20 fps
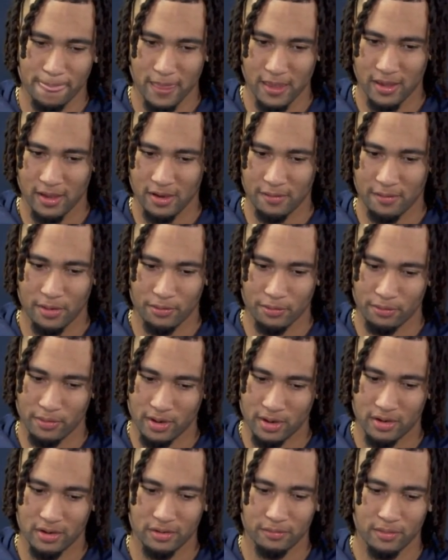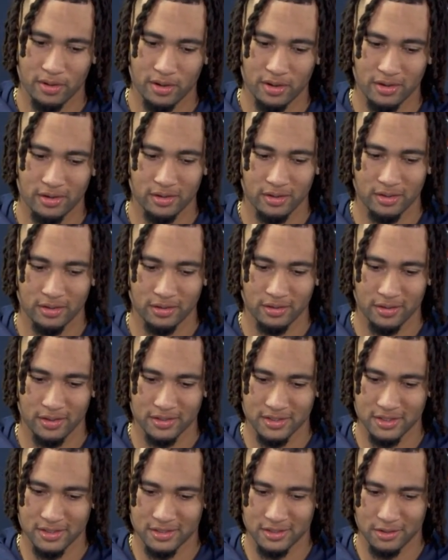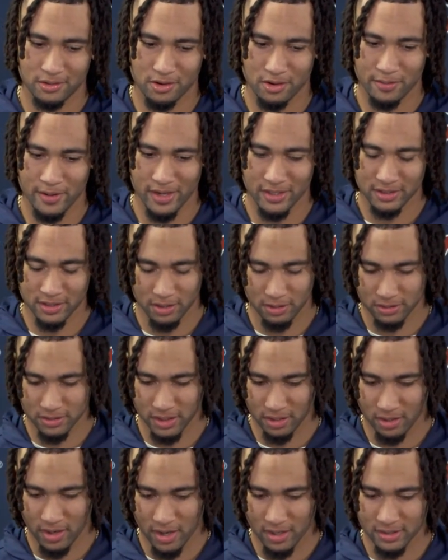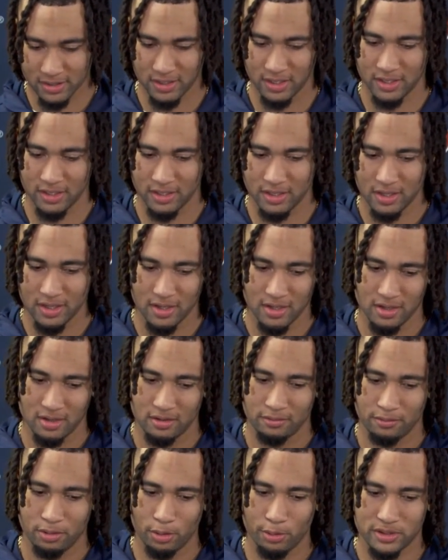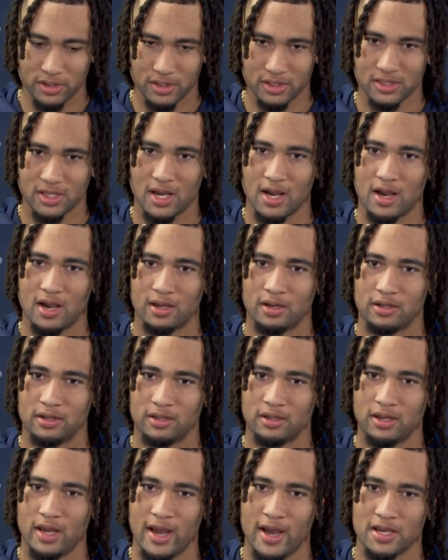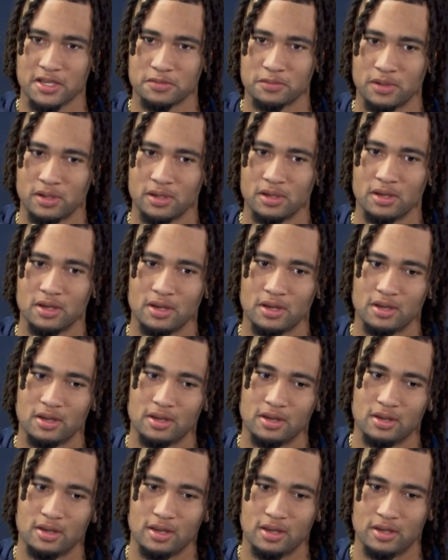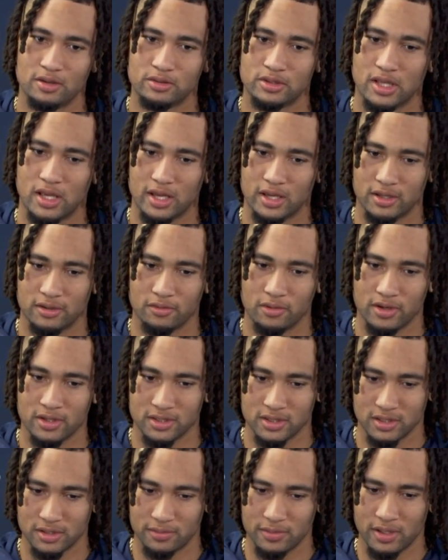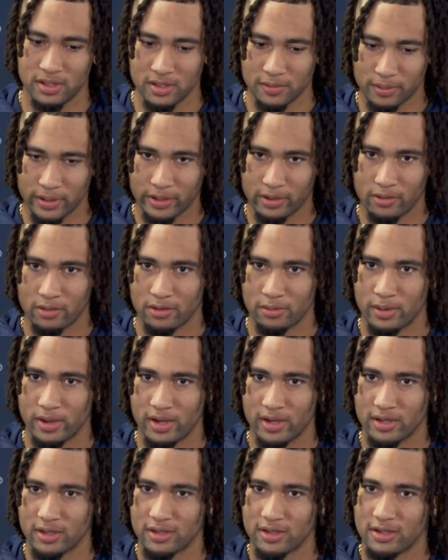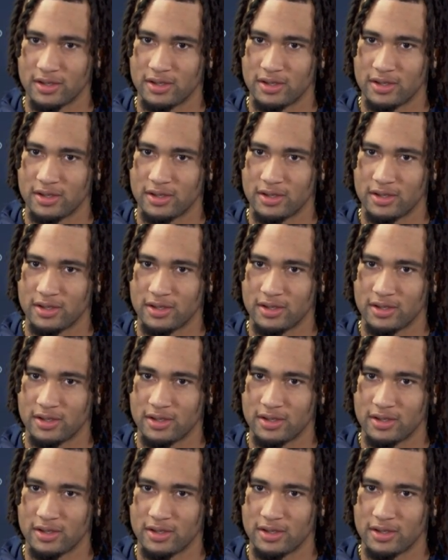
And I remember my assistant quarterback's coach at Ohio State pulled me to the side, and he asked me, he was like, "What does it mean to play quarterback?